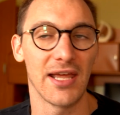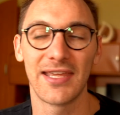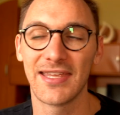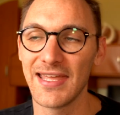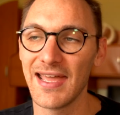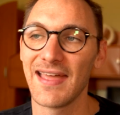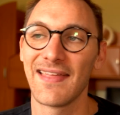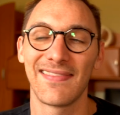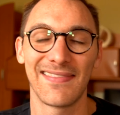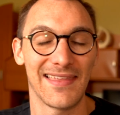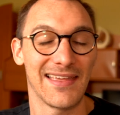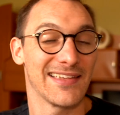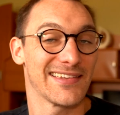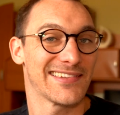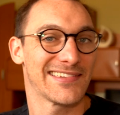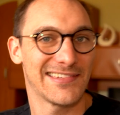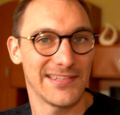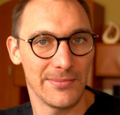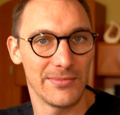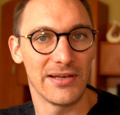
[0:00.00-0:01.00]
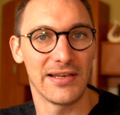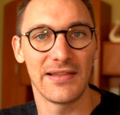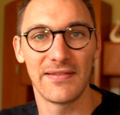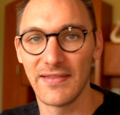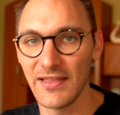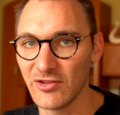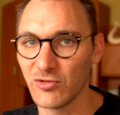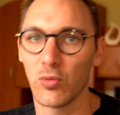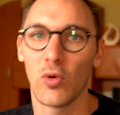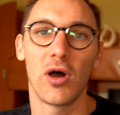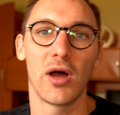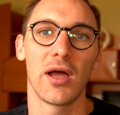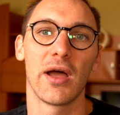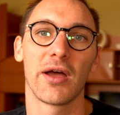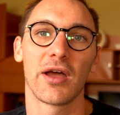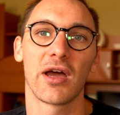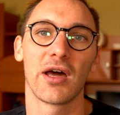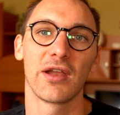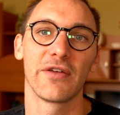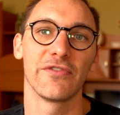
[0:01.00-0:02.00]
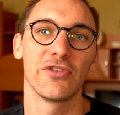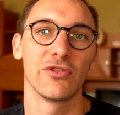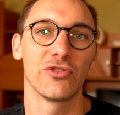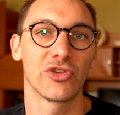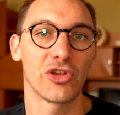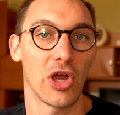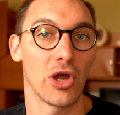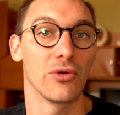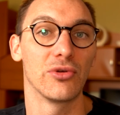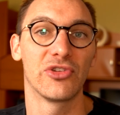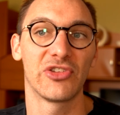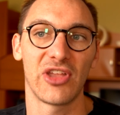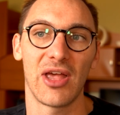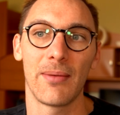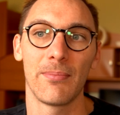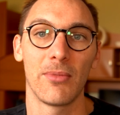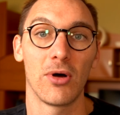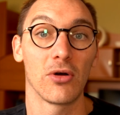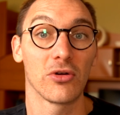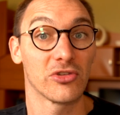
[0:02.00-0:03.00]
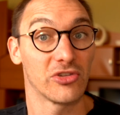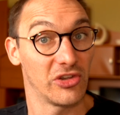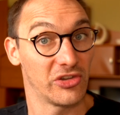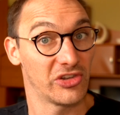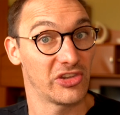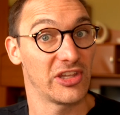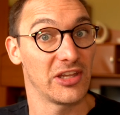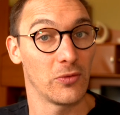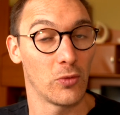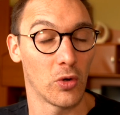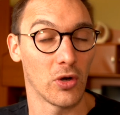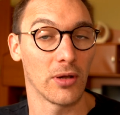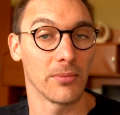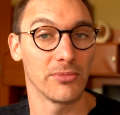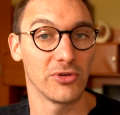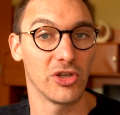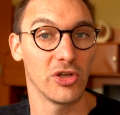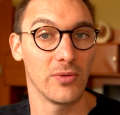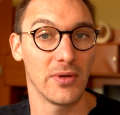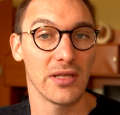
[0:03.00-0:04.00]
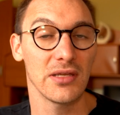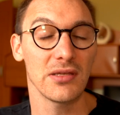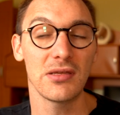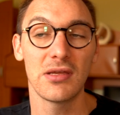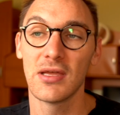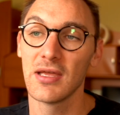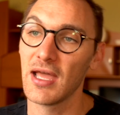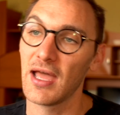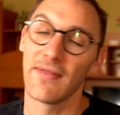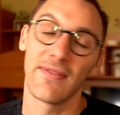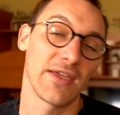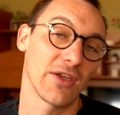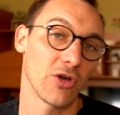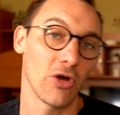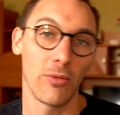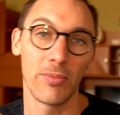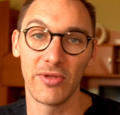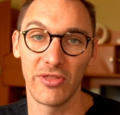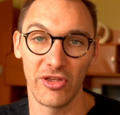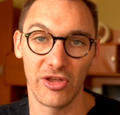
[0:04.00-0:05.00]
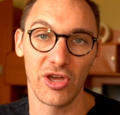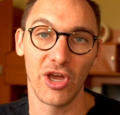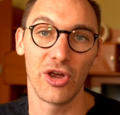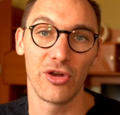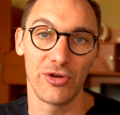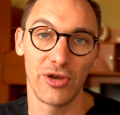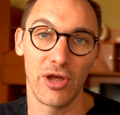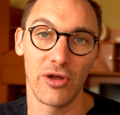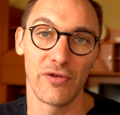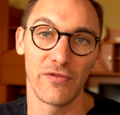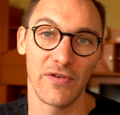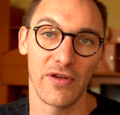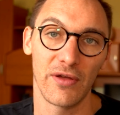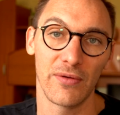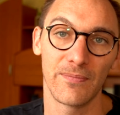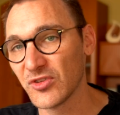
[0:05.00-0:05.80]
Again, similarly, that's why I kind of use code sandbox to see what I'm doing and then copy the code over.